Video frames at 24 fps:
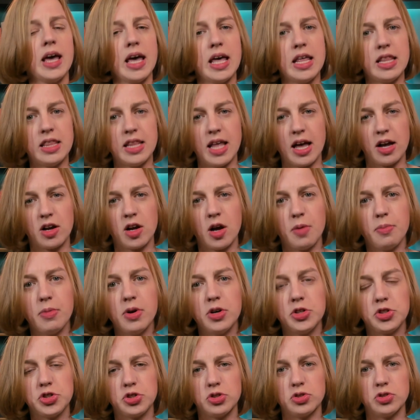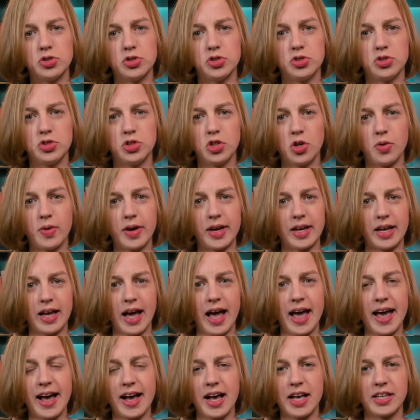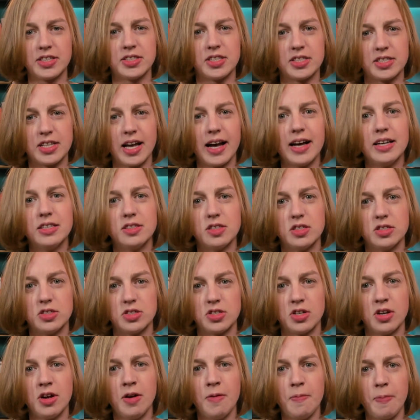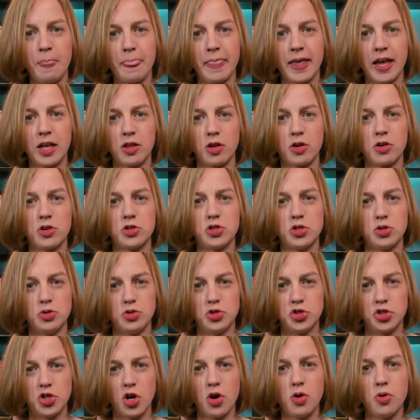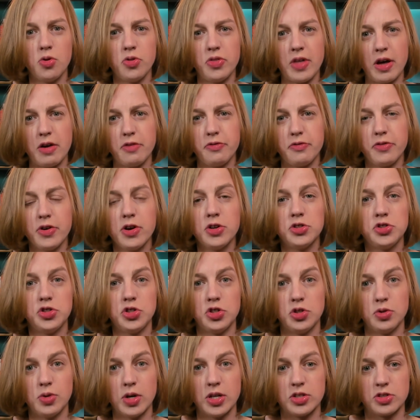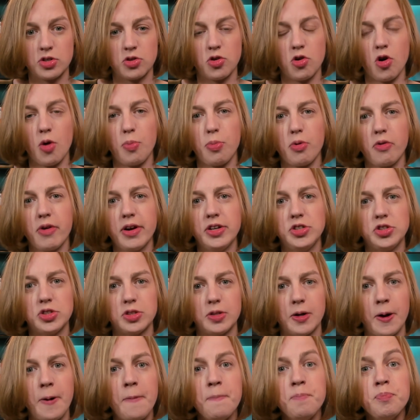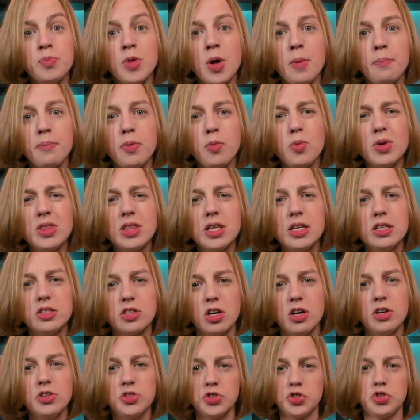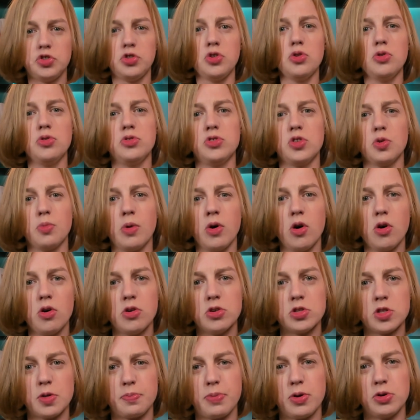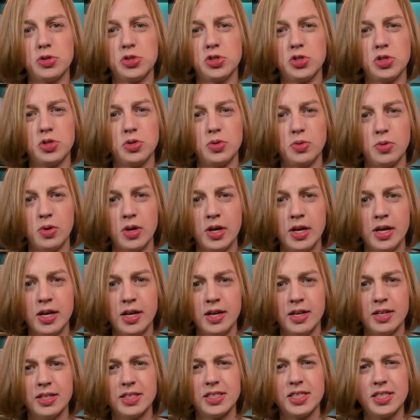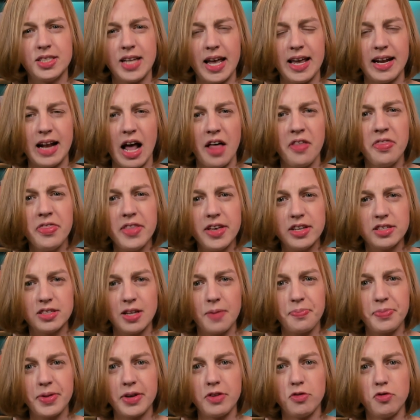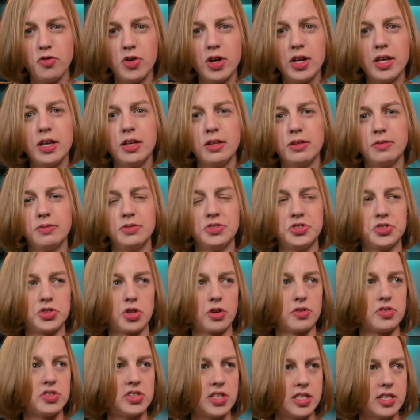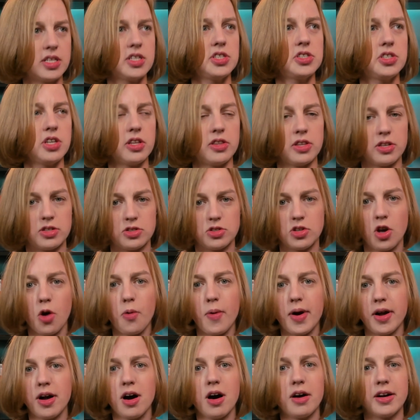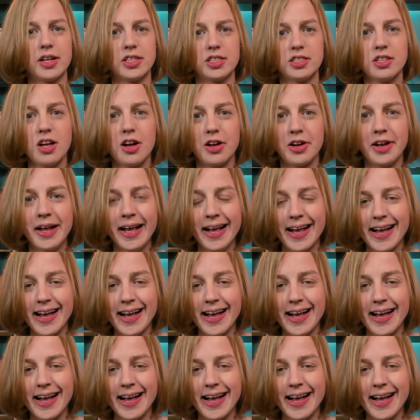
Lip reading: in their commercials doing exercises in order to show their virtue as a corporation. But with these untruths that we're all supposed to state, I think there's something really sort of sinister that's going on. It's not